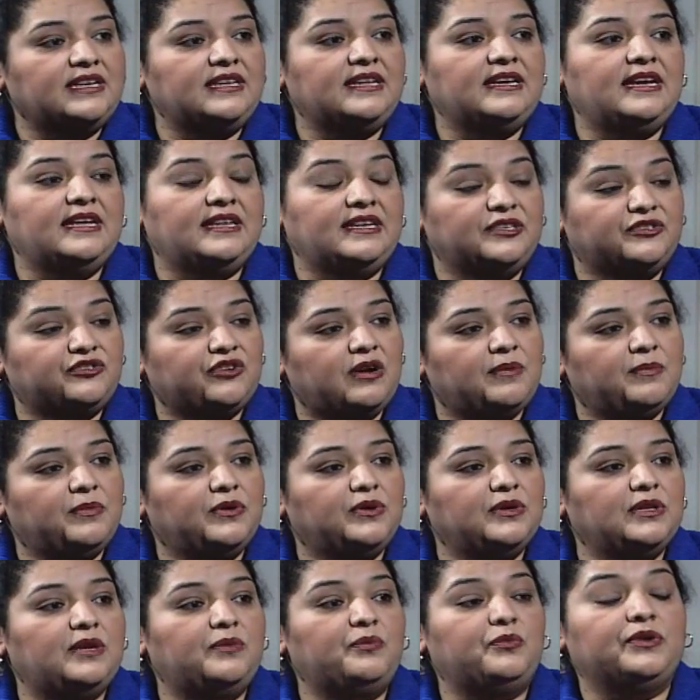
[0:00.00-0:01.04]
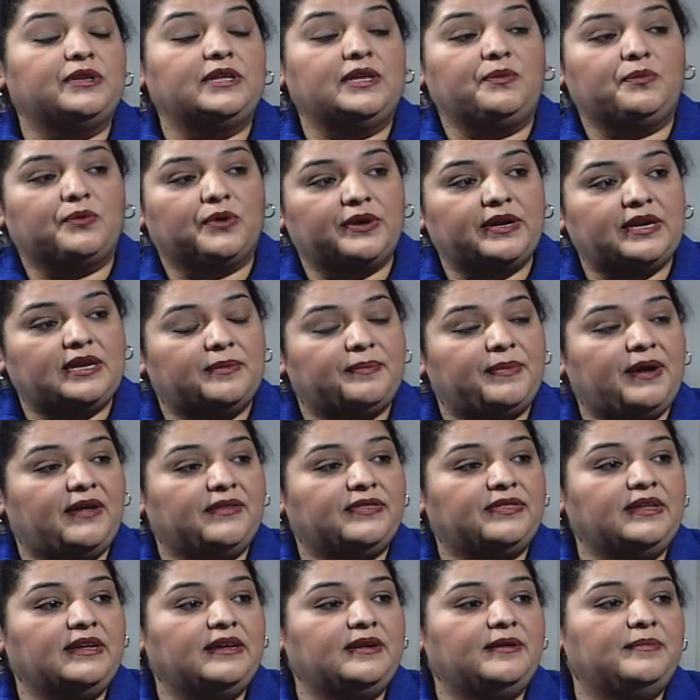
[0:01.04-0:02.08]
to get in trouble, I'm really worried
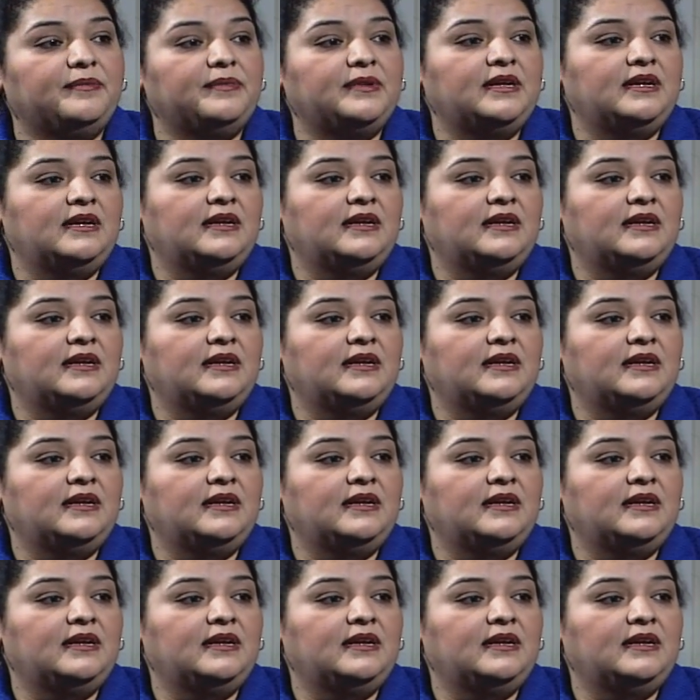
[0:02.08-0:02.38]
about them.